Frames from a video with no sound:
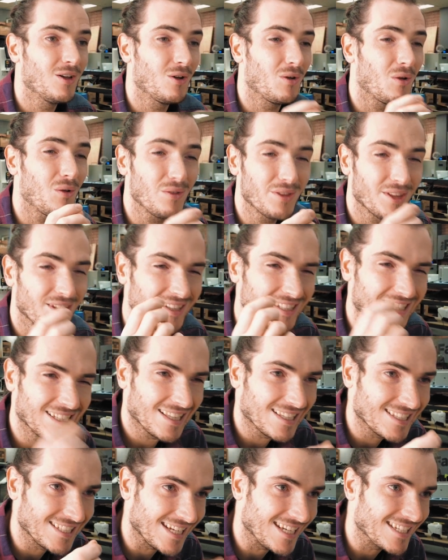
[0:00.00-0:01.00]
all the
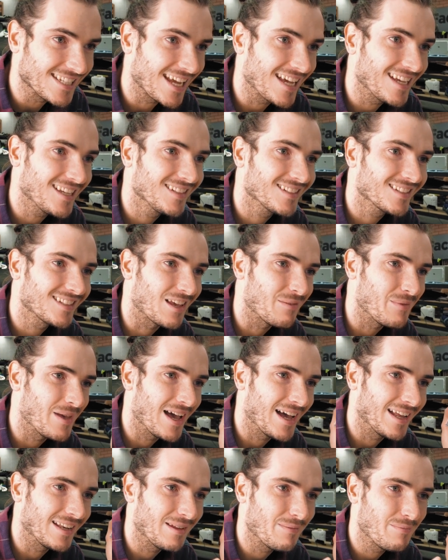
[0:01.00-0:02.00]
little details
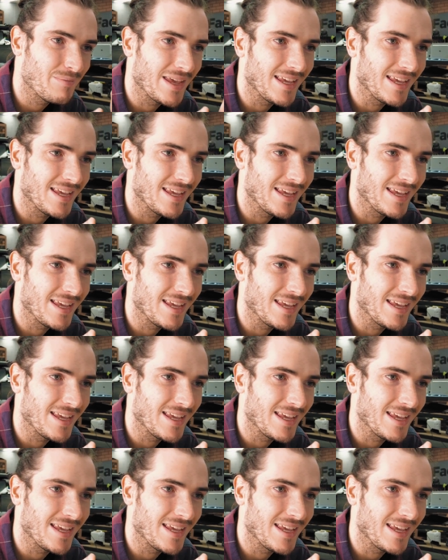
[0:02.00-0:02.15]
about